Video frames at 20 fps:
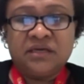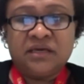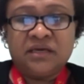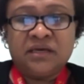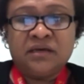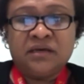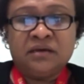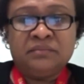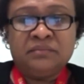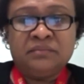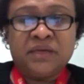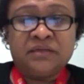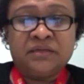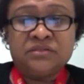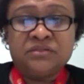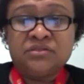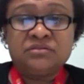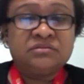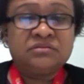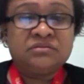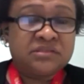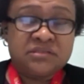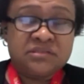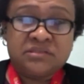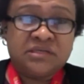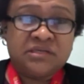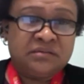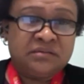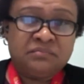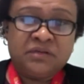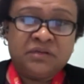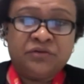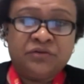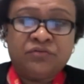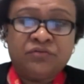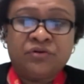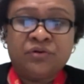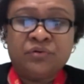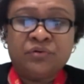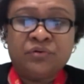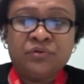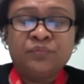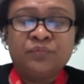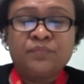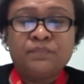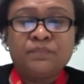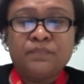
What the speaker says: and to sustainably grow